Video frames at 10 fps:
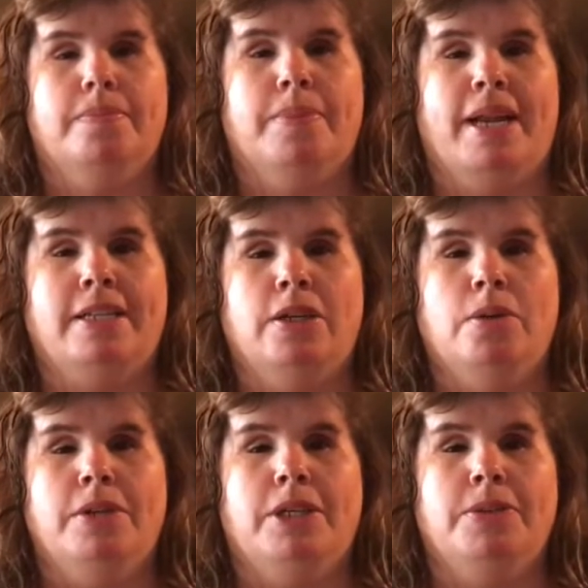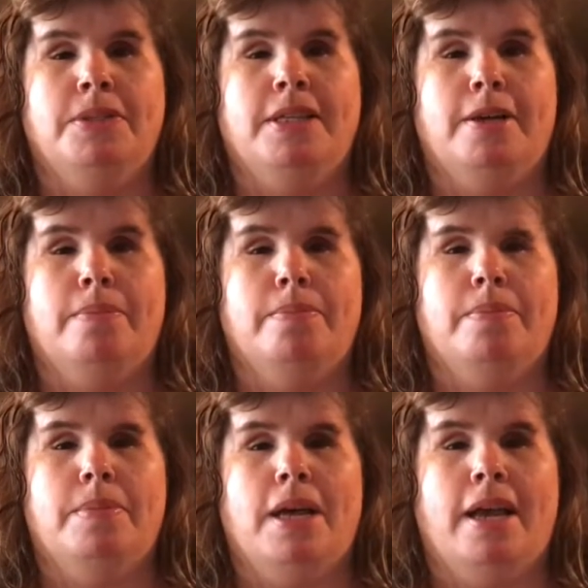but I don't use them.
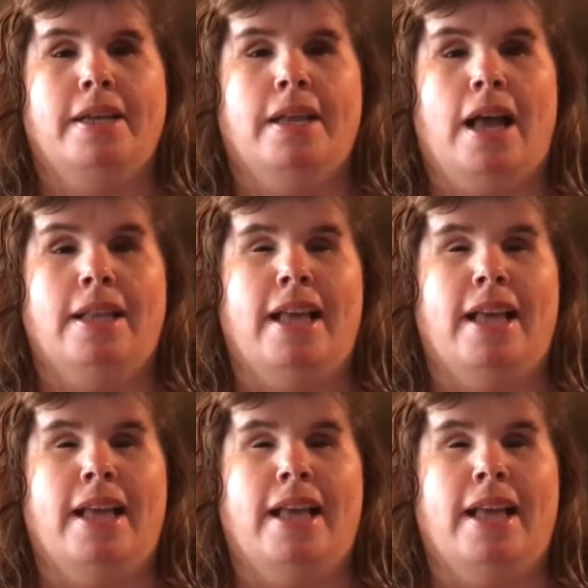I